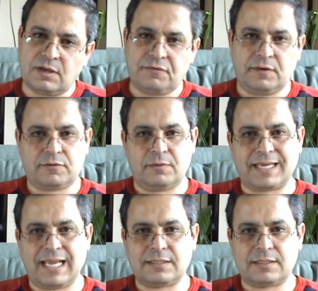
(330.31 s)
suffering
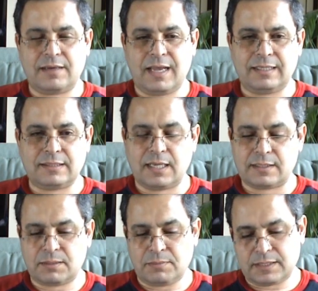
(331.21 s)
from cancer, and he
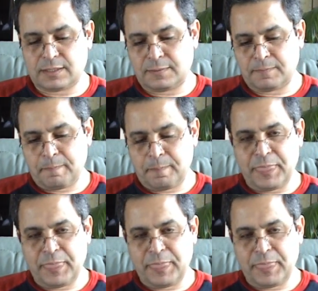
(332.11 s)
tells him, listen,